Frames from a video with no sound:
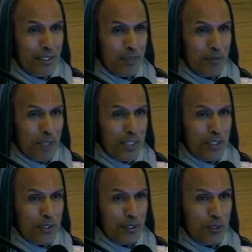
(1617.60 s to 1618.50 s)
in
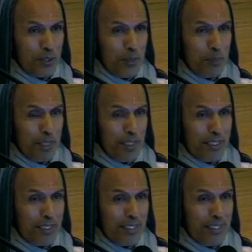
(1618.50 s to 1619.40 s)
Washington Square
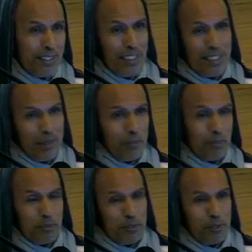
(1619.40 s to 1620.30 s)
Park, and
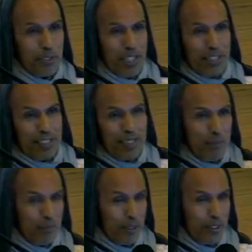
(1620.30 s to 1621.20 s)
we're doing
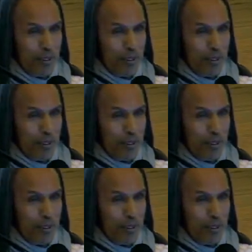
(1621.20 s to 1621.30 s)
Harinam